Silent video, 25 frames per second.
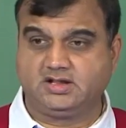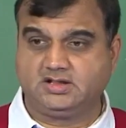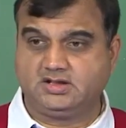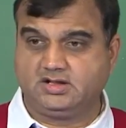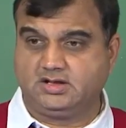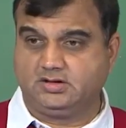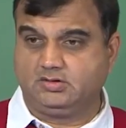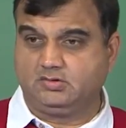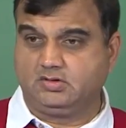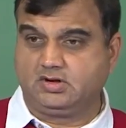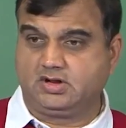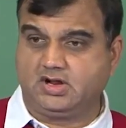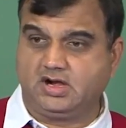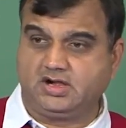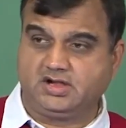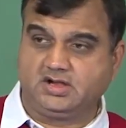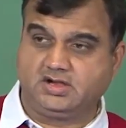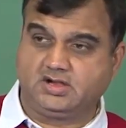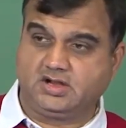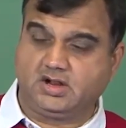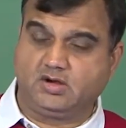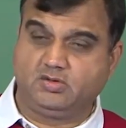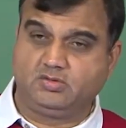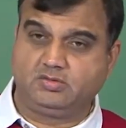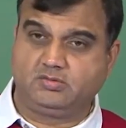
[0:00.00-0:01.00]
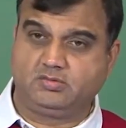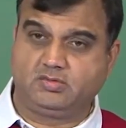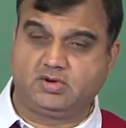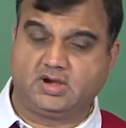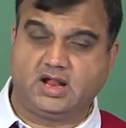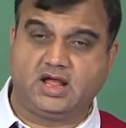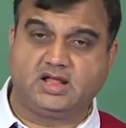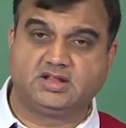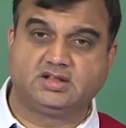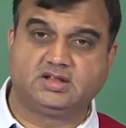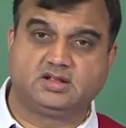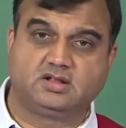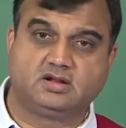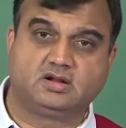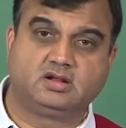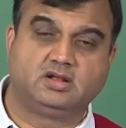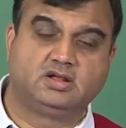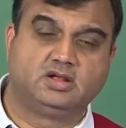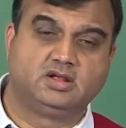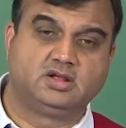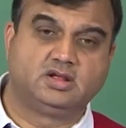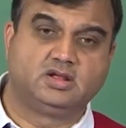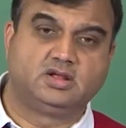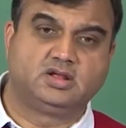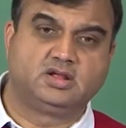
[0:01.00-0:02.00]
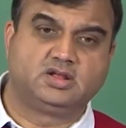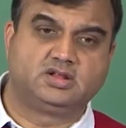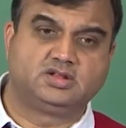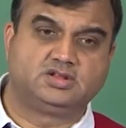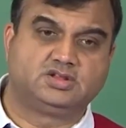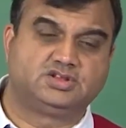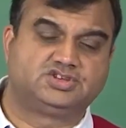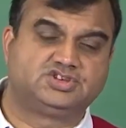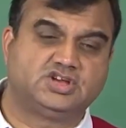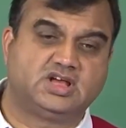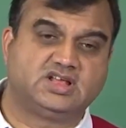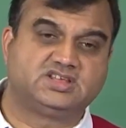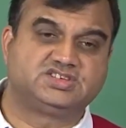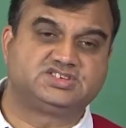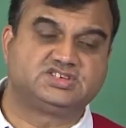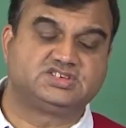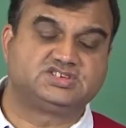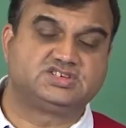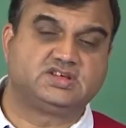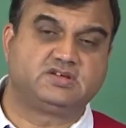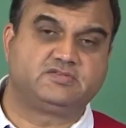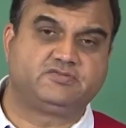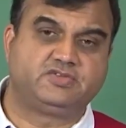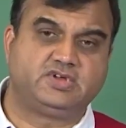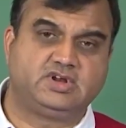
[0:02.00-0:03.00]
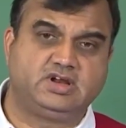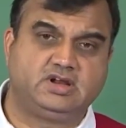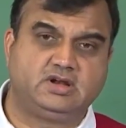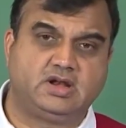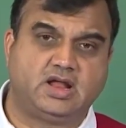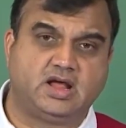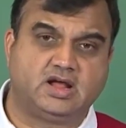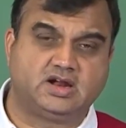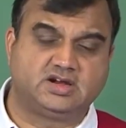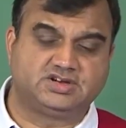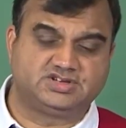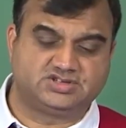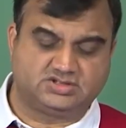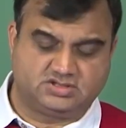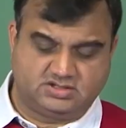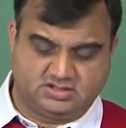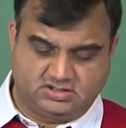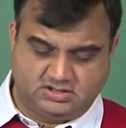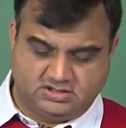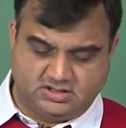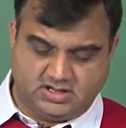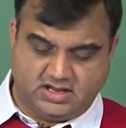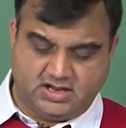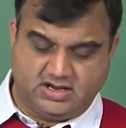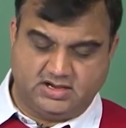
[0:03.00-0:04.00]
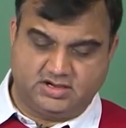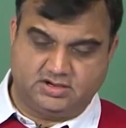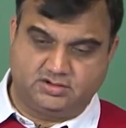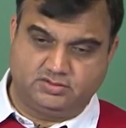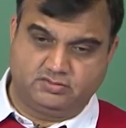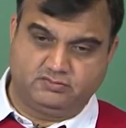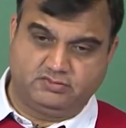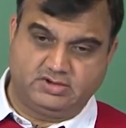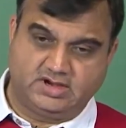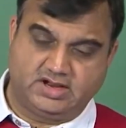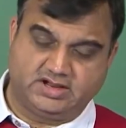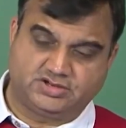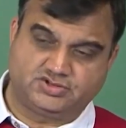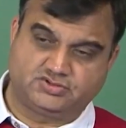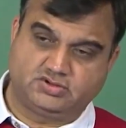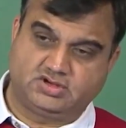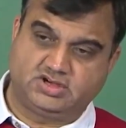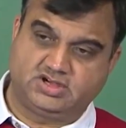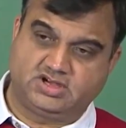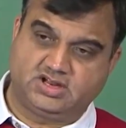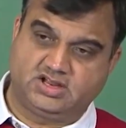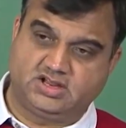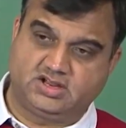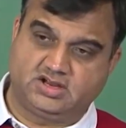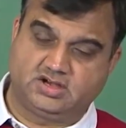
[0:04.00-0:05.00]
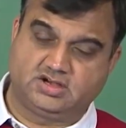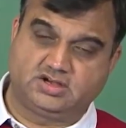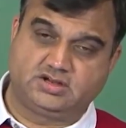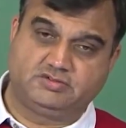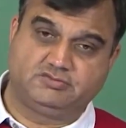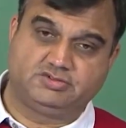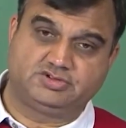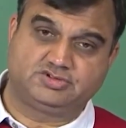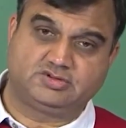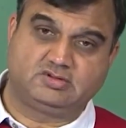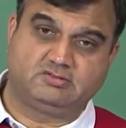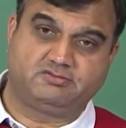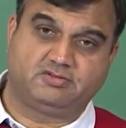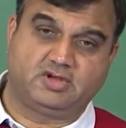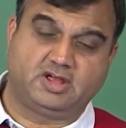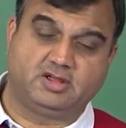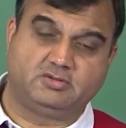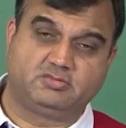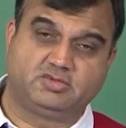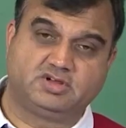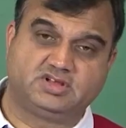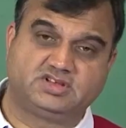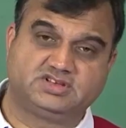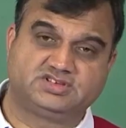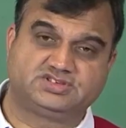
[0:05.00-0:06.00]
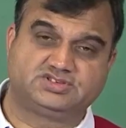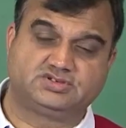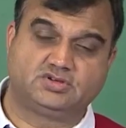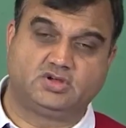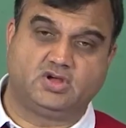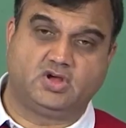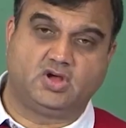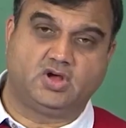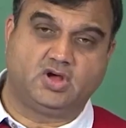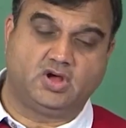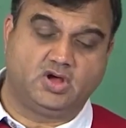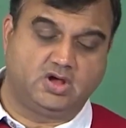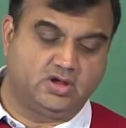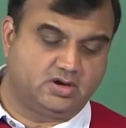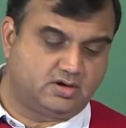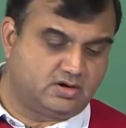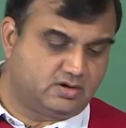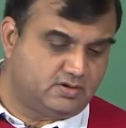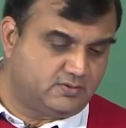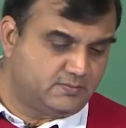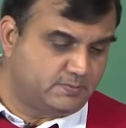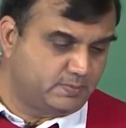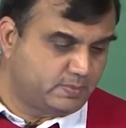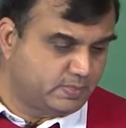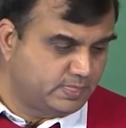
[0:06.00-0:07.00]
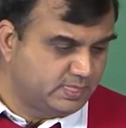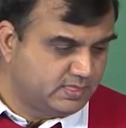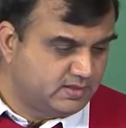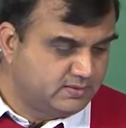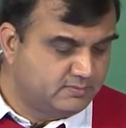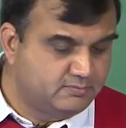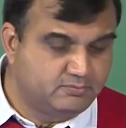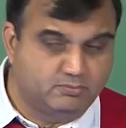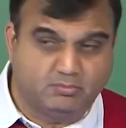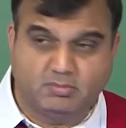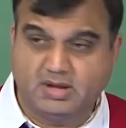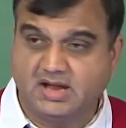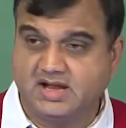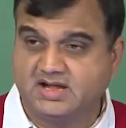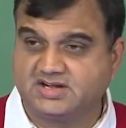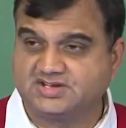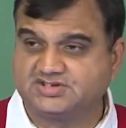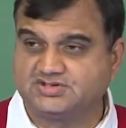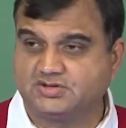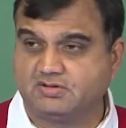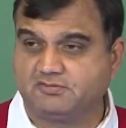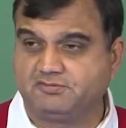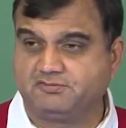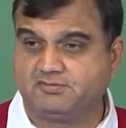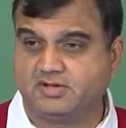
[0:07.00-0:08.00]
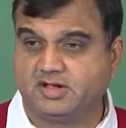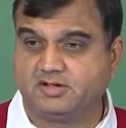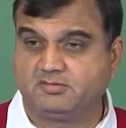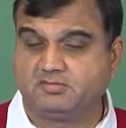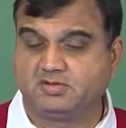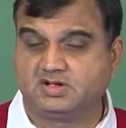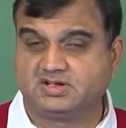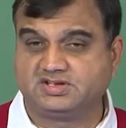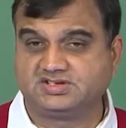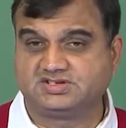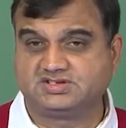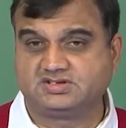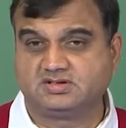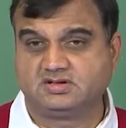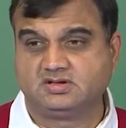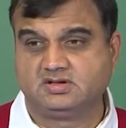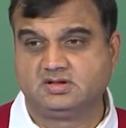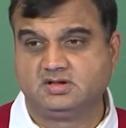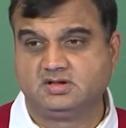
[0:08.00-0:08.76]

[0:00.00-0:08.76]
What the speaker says: and then you will cut it out. Rather, the chances are very large that you will actually take individual fibers or mats of fibers,